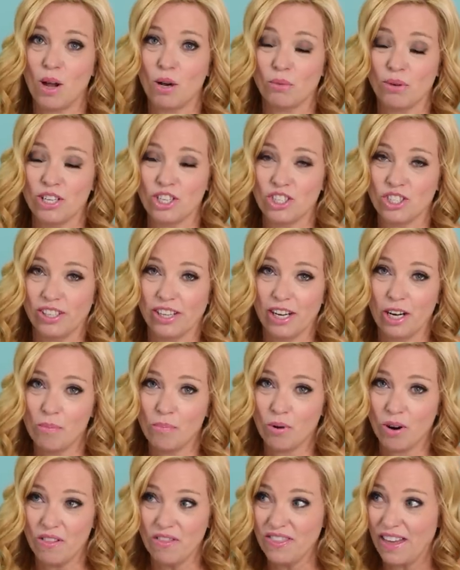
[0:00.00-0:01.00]
regional
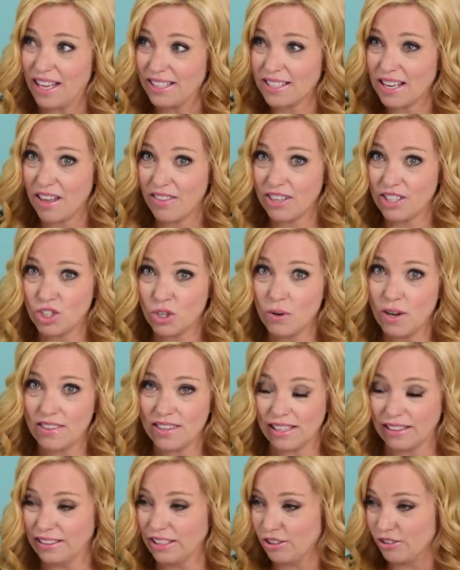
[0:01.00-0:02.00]
airport, and that's how they do it.
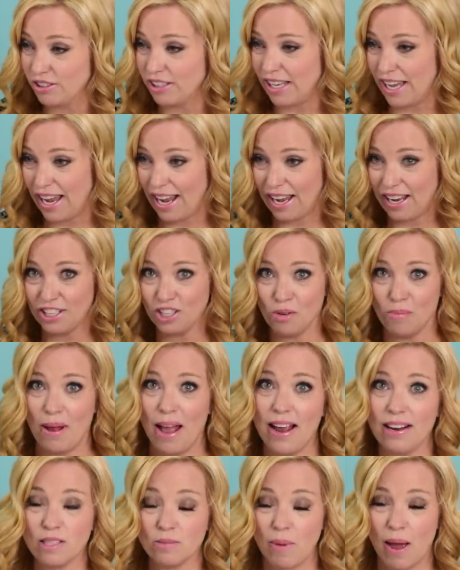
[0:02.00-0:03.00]
They literally hand your
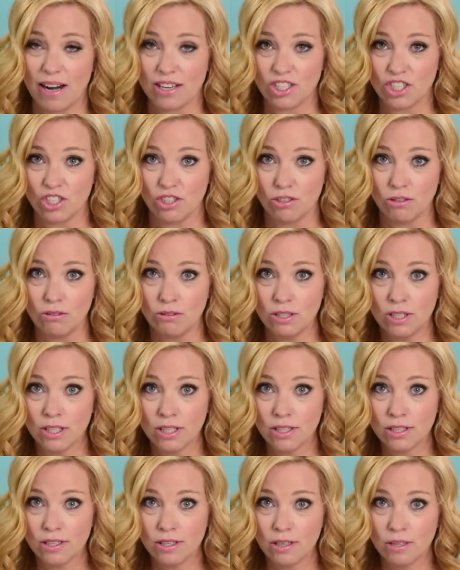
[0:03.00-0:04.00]
bags back to you
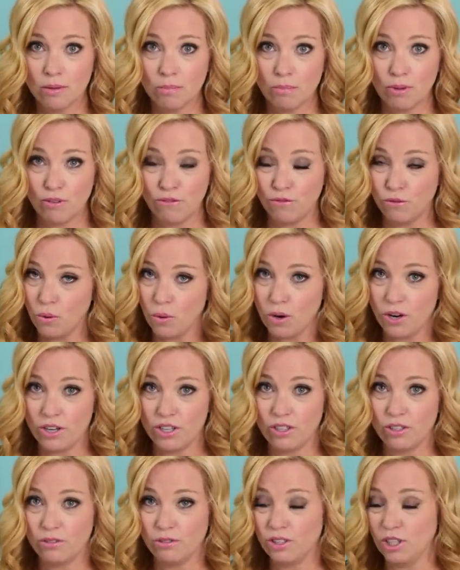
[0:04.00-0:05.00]
before
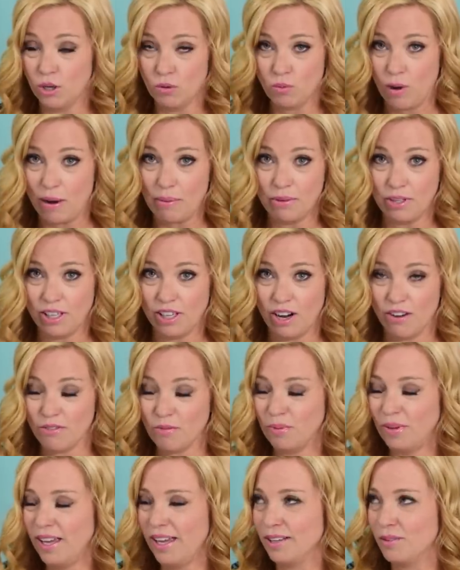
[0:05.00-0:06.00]
you know, right when you get off the
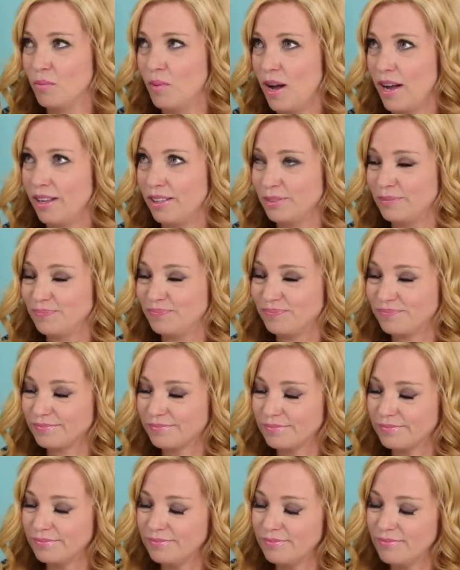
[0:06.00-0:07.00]
plane. Well,
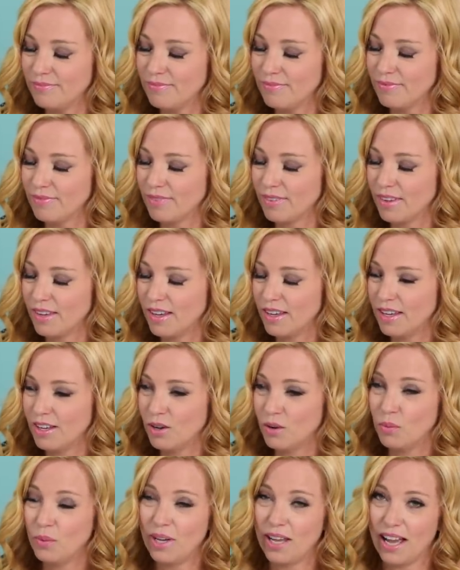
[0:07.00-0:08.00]

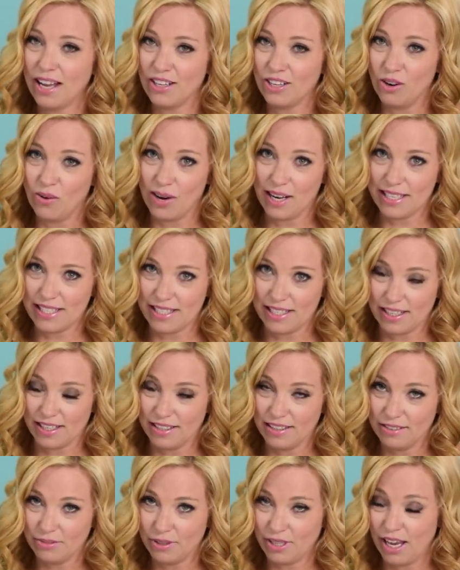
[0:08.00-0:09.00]
we had no
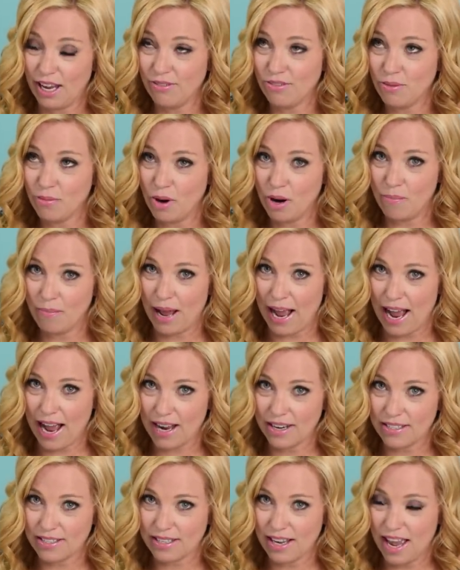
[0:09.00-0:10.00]
idea, gave them our
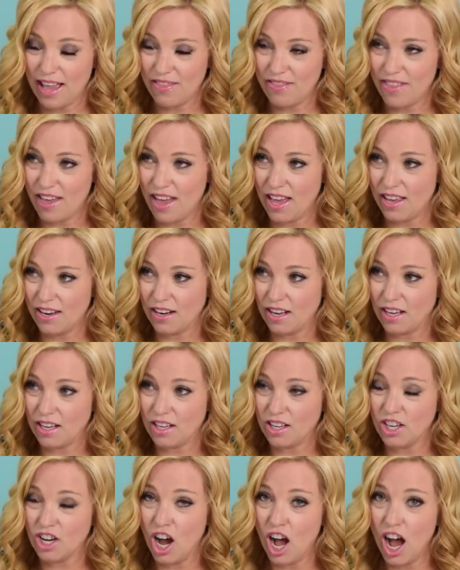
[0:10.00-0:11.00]
bags, and
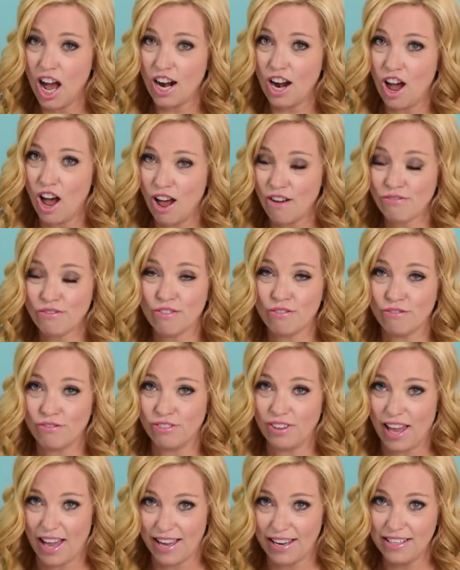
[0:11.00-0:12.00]
then got off the
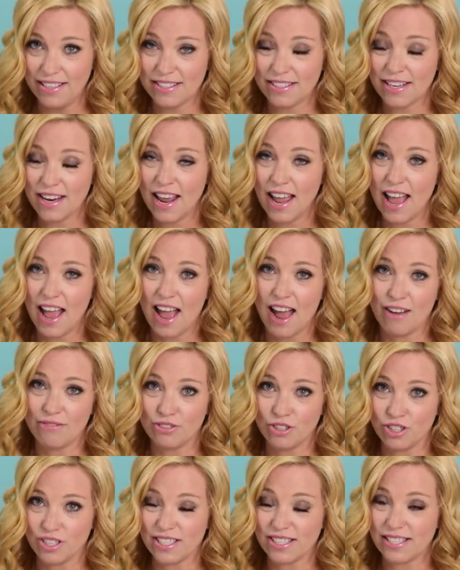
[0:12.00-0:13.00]
flight
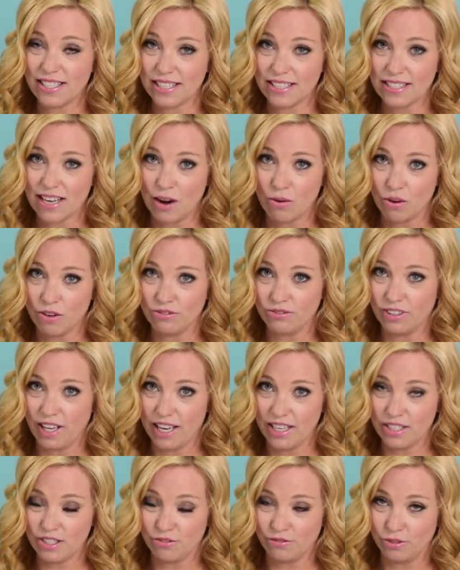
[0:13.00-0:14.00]
after a 6-hour
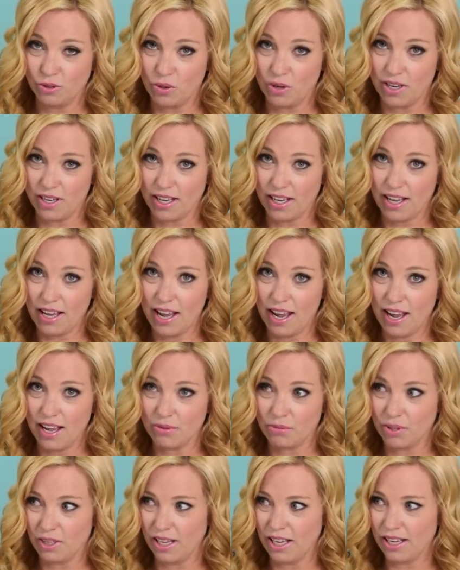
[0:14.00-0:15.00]
flight to Florida,
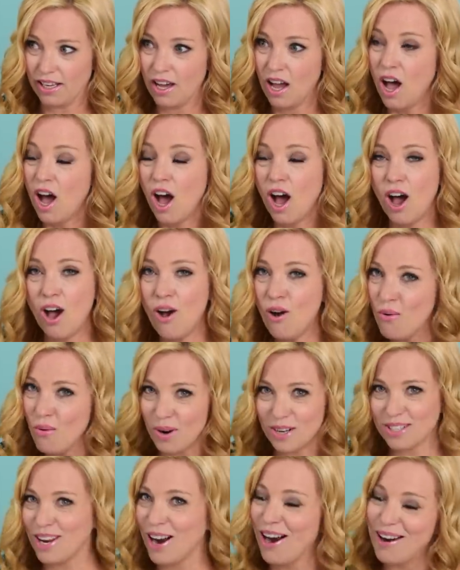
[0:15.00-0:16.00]
and we're like, oh,
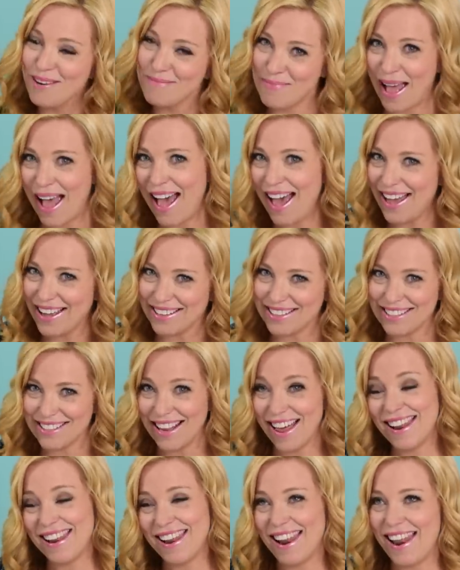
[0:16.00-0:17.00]
where's our bags,
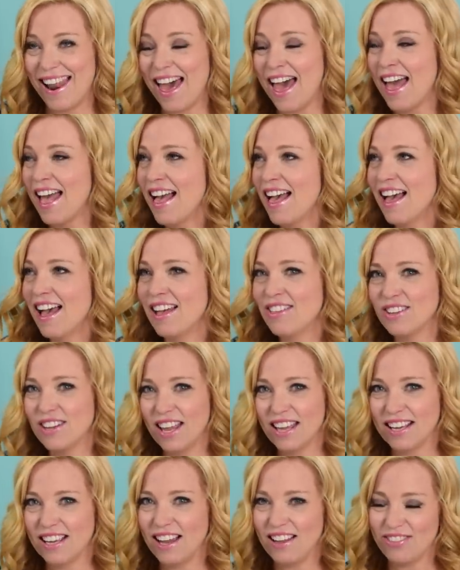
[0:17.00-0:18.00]
la, la, la. And they're
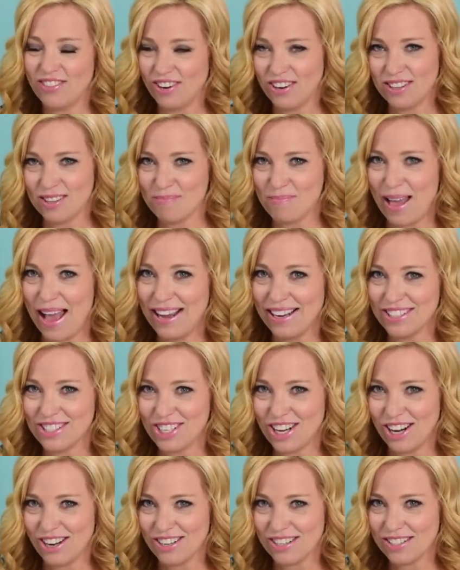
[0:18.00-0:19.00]
like, they're at the
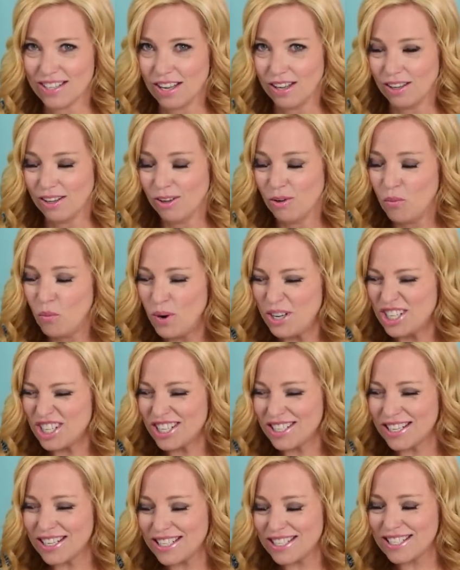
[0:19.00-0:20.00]
baggage carousel, which
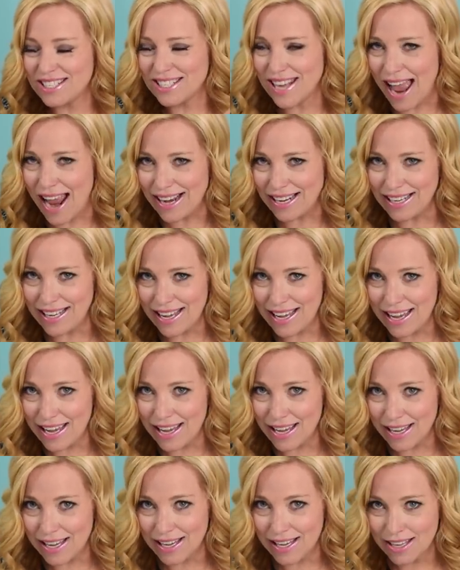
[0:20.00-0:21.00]
is exactly
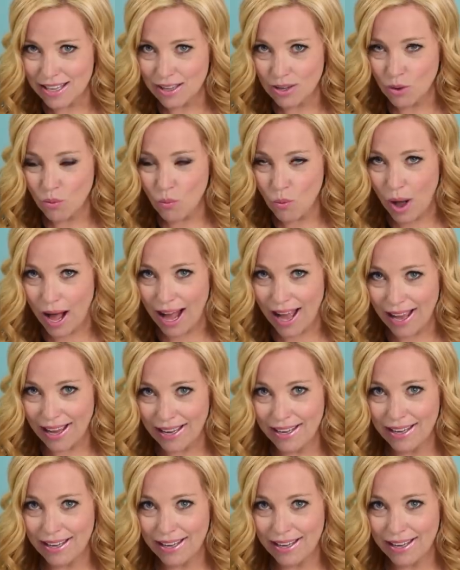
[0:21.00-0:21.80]
why